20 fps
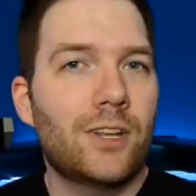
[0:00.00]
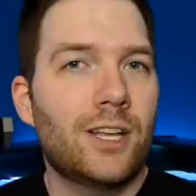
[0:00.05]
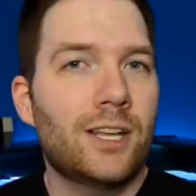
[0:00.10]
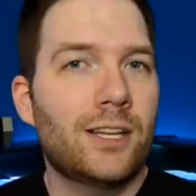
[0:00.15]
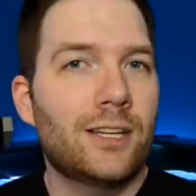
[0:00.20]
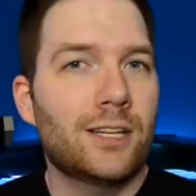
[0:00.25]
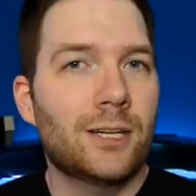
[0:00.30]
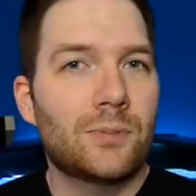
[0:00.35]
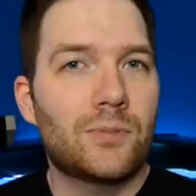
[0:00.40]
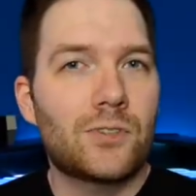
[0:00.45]

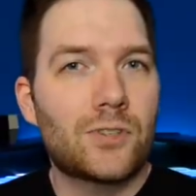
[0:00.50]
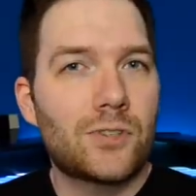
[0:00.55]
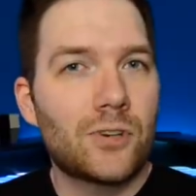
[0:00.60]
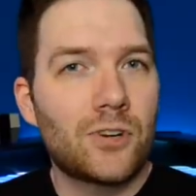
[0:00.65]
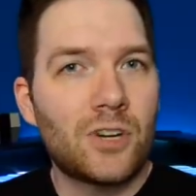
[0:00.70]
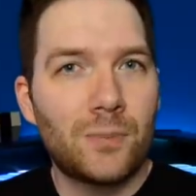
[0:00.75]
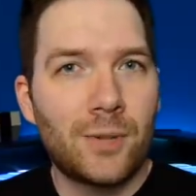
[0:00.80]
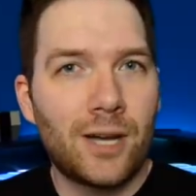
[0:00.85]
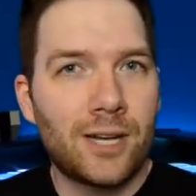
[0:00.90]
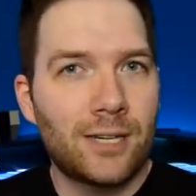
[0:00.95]
in an
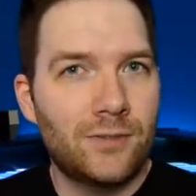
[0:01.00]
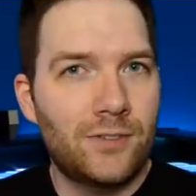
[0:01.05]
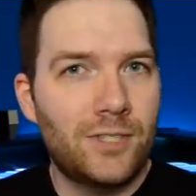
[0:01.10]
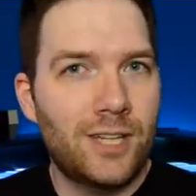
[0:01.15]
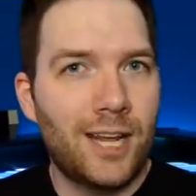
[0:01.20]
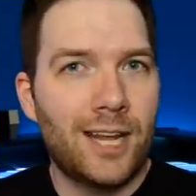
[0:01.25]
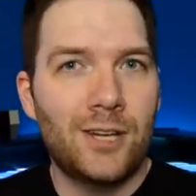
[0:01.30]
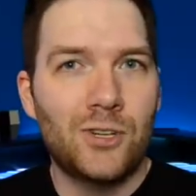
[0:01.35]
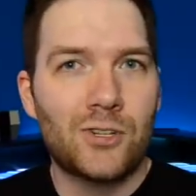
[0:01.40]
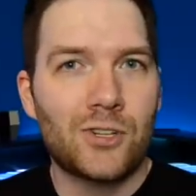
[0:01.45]
absurd amount of
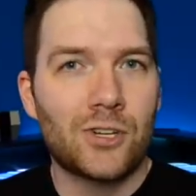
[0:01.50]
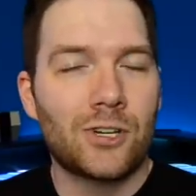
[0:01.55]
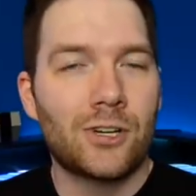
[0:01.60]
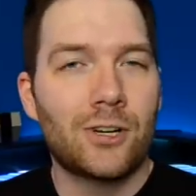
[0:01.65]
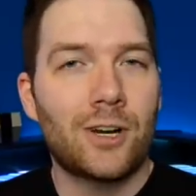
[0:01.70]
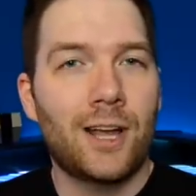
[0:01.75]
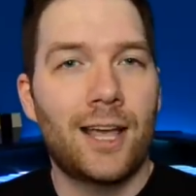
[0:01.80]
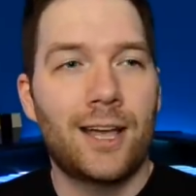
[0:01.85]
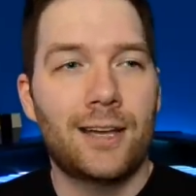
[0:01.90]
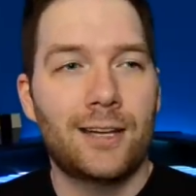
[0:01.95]

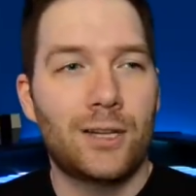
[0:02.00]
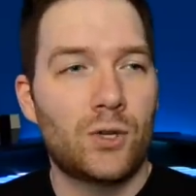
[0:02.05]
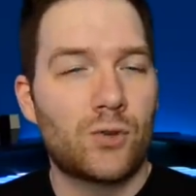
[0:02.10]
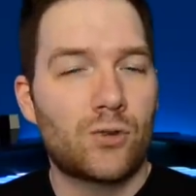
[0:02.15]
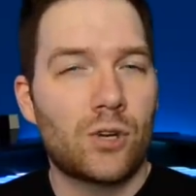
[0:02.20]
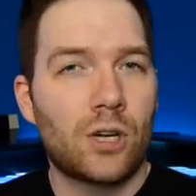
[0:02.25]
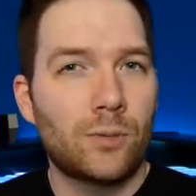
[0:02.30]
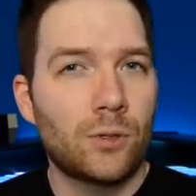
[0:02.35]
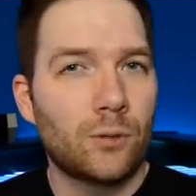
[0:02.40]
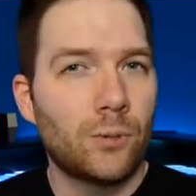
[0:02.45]
danger and in
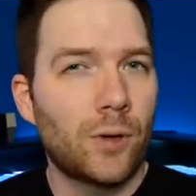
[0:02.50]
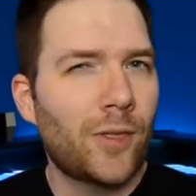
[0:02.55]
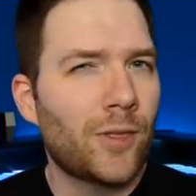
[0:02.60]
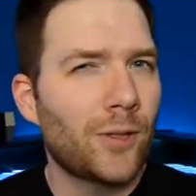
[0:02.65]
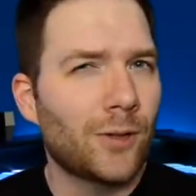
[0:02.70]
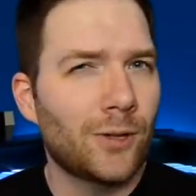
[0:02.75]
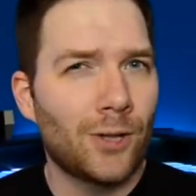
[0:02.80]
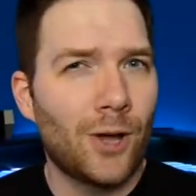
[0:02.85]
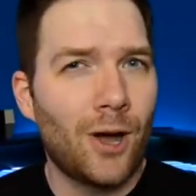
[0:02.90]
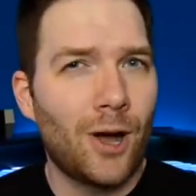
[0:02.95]
trouble with
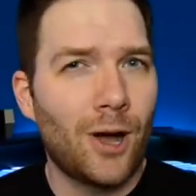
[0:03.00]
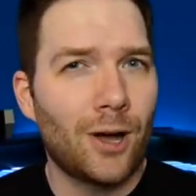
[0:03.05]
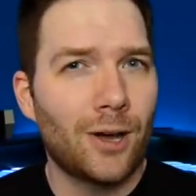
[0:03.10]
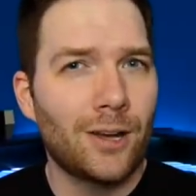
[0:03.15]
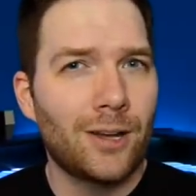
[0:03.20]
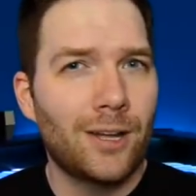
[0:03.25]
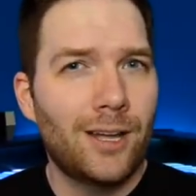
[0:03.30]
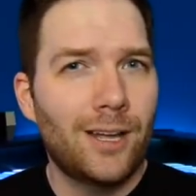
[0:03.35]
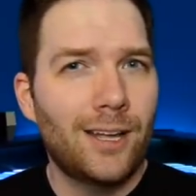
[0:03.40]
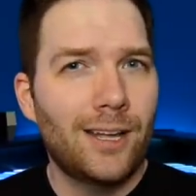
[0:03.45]
the law